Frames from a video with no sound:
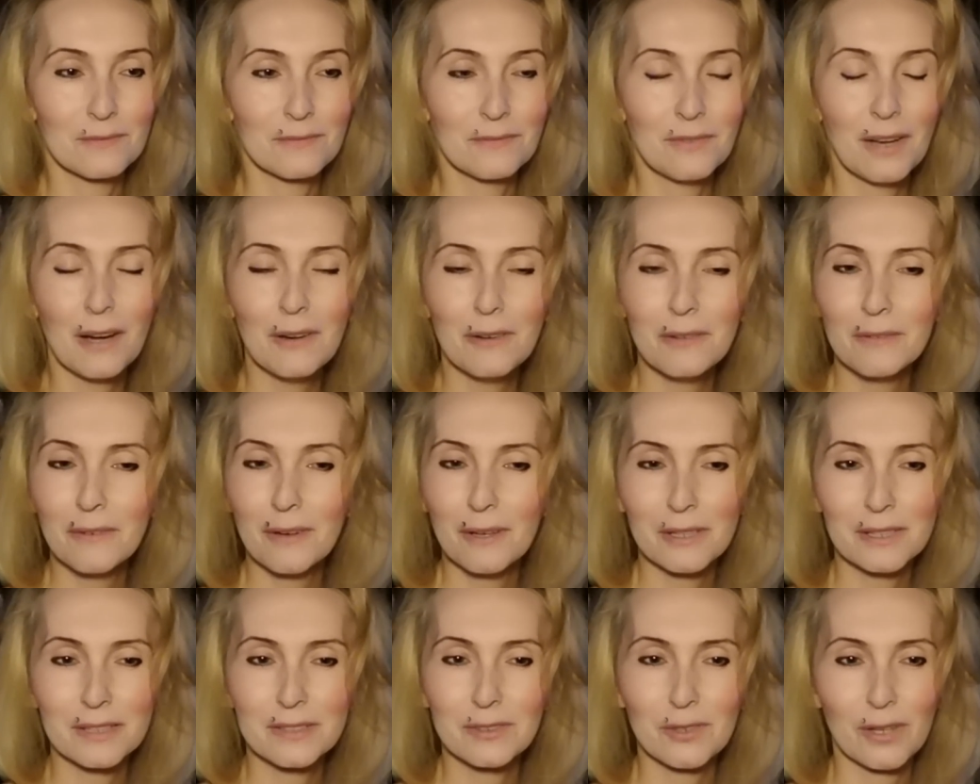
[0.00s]
Very,
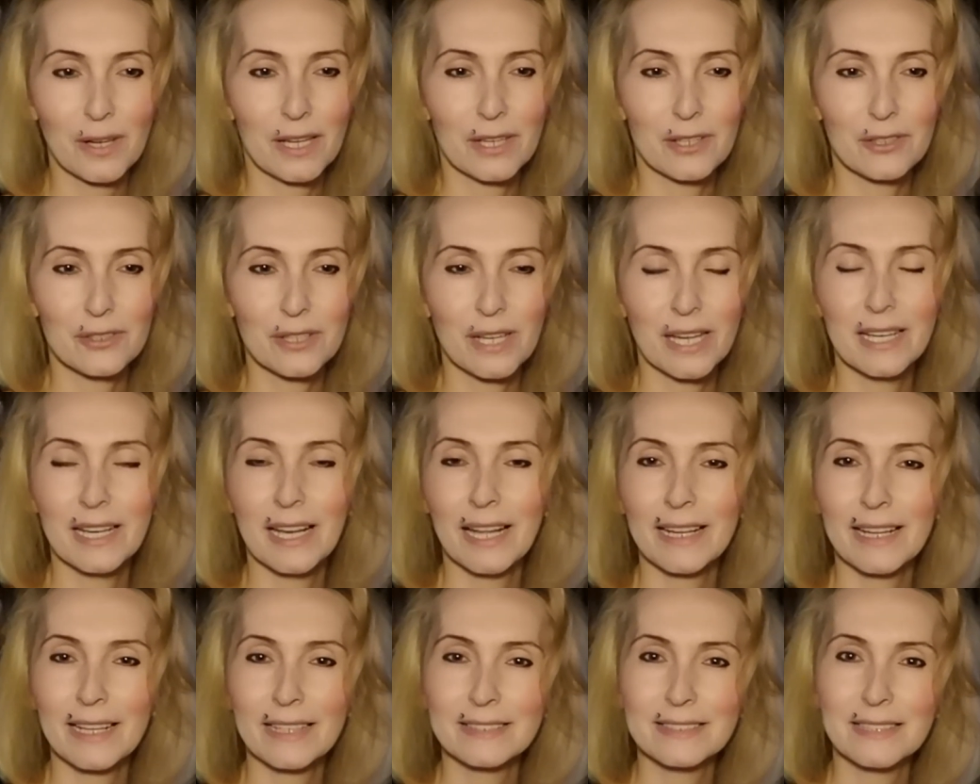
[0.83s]
very strange. And
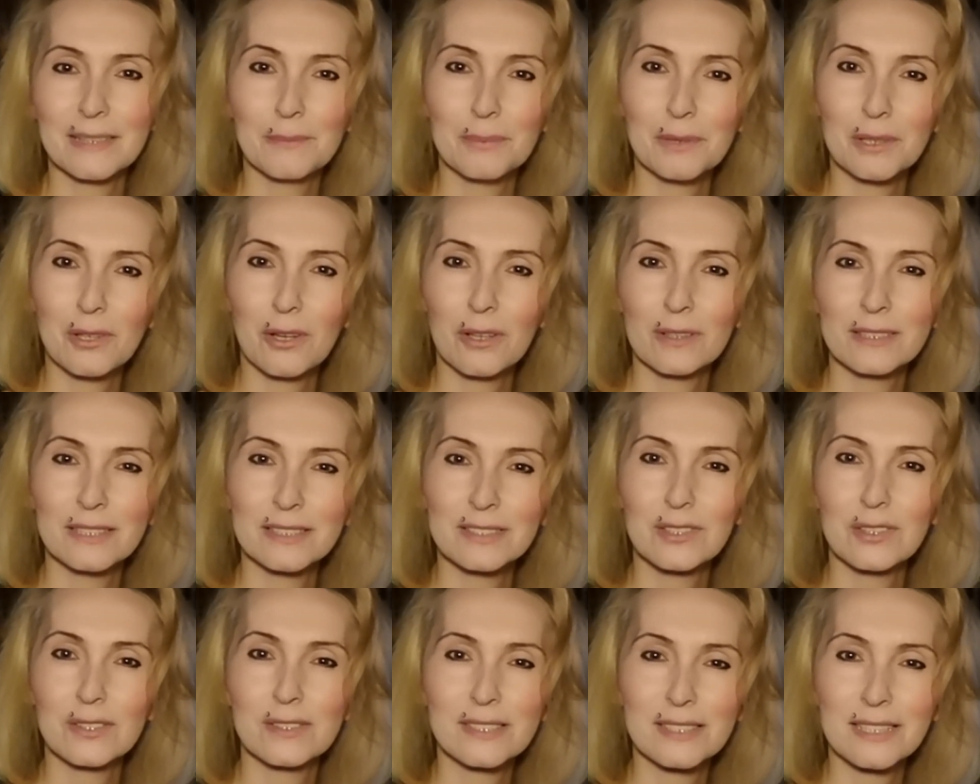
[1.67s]
like I said, because
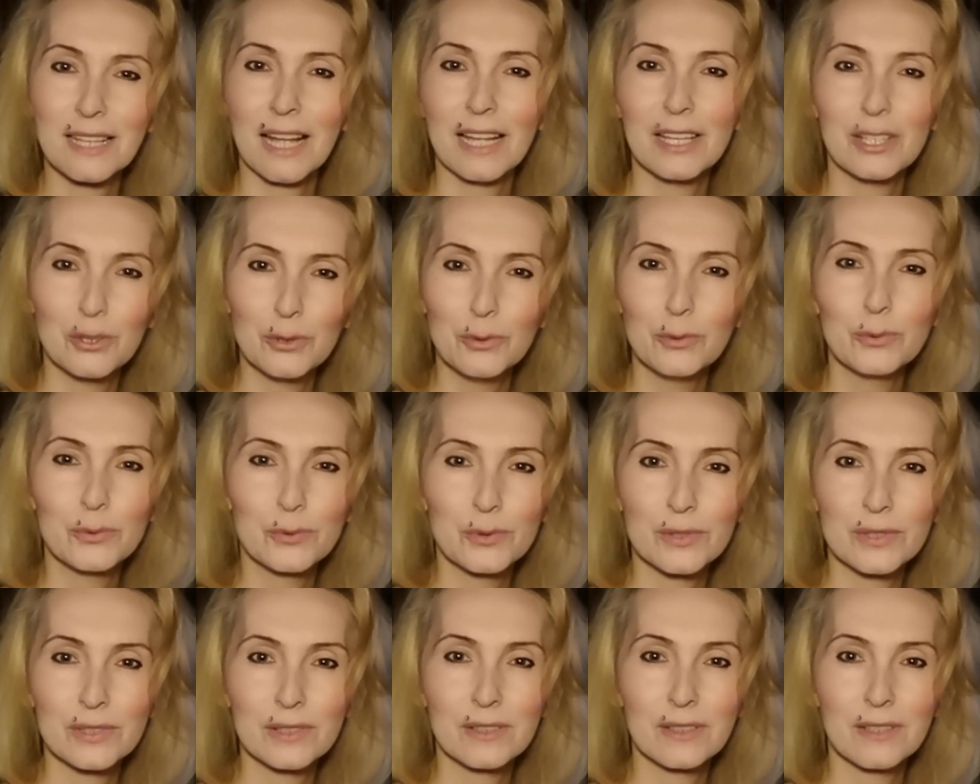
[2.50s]
it's on Sky
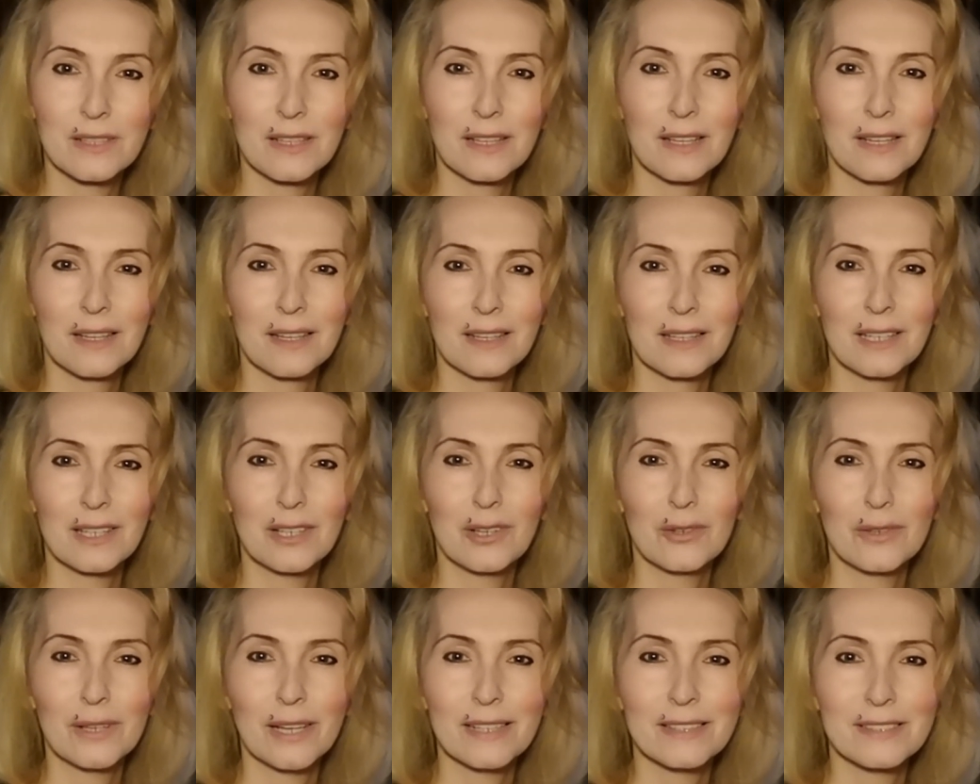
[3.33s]
News, you
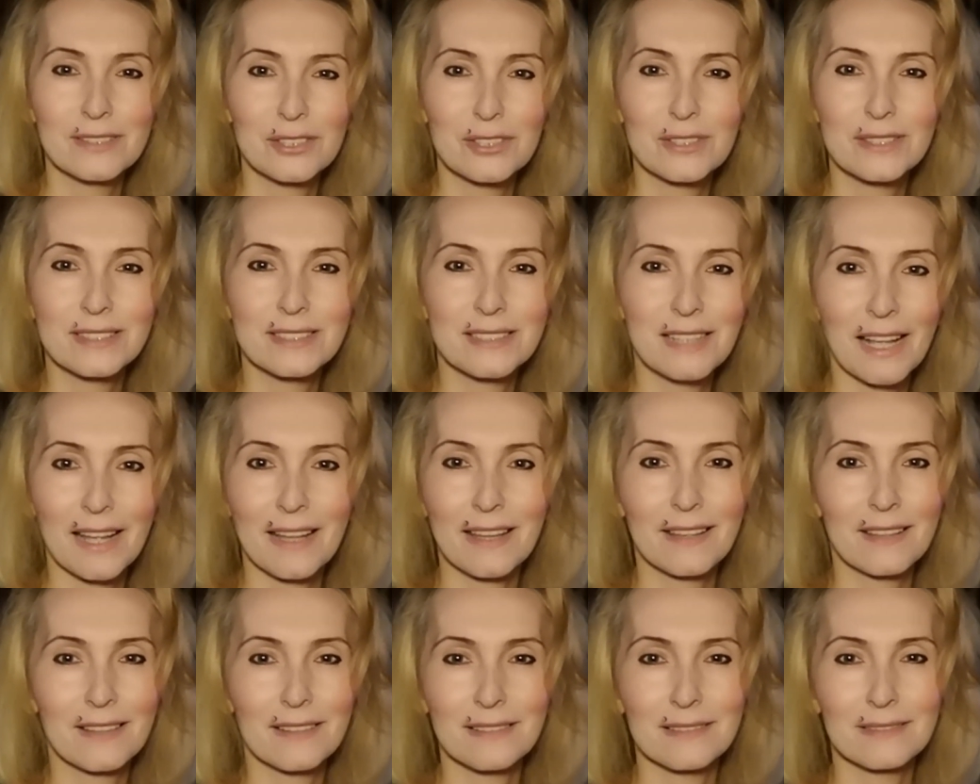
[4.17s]
know, that's just
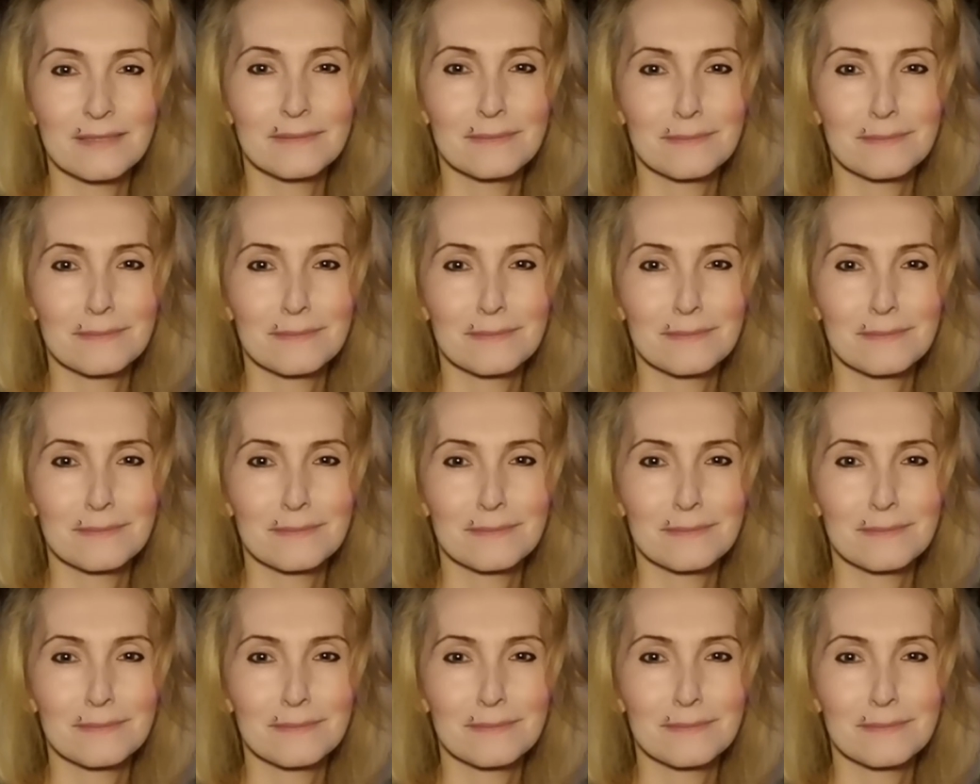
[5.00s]
like